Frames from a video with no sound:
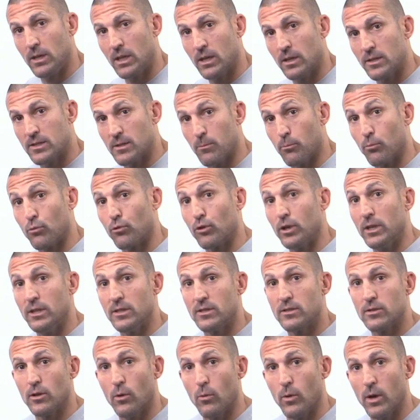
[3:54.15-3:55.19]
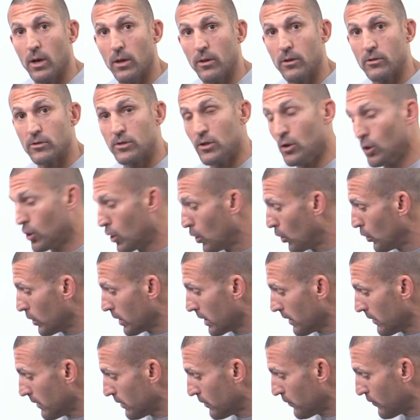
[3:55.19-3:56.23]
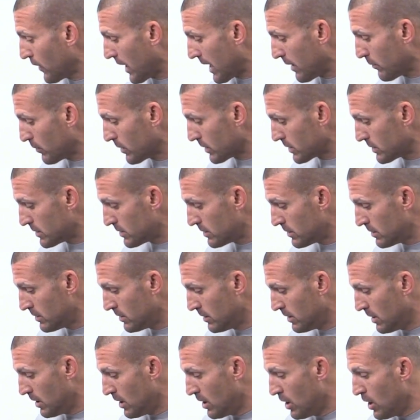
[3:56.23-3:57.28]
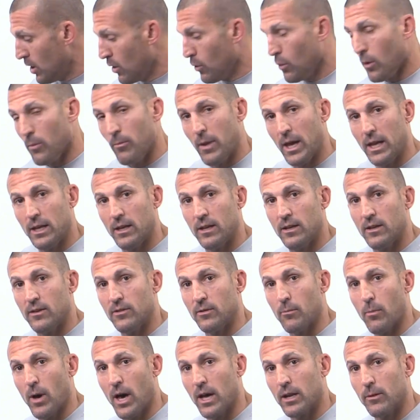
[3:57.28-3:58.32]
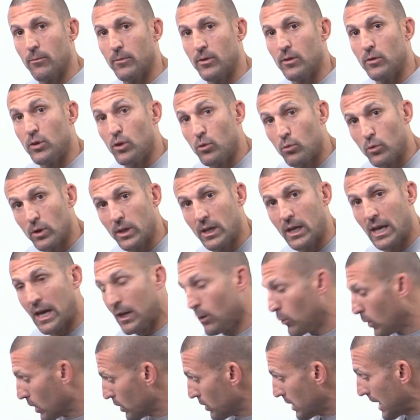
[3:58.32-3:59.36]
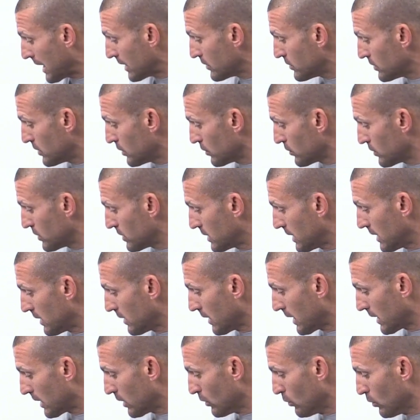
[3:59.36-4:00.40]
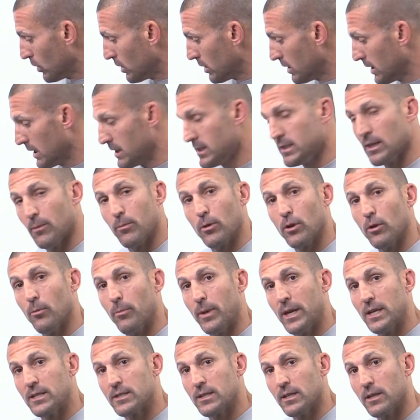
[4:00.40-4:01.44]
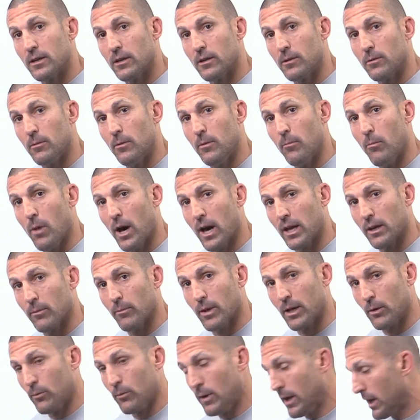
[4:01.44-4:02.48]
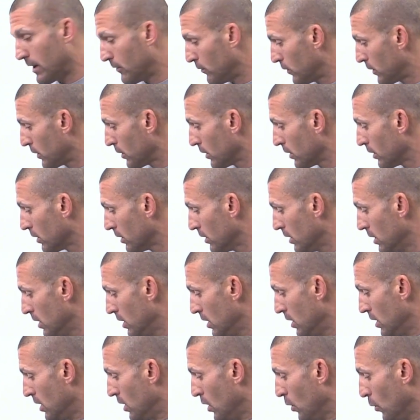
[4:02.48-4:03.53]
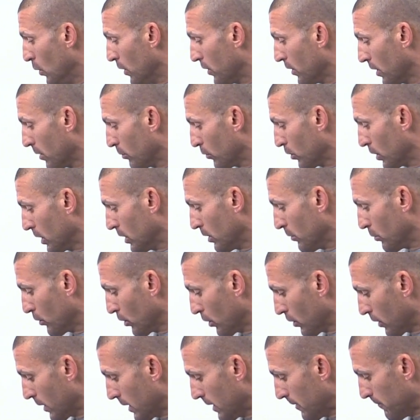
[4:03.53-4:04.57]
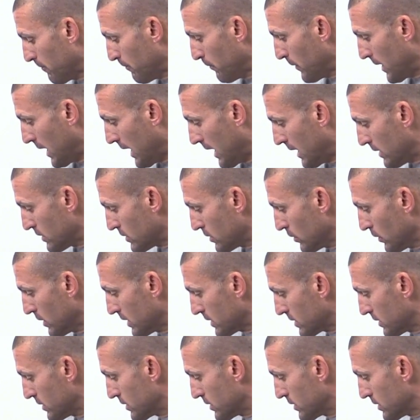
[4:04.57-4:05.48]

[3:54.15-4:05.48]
because it breathes so well, there's no coating on this fabrics, we made it as a bottom that you really kind of wear next to your skin like you would a typical base layer bottom like we have with our Merino program. And so this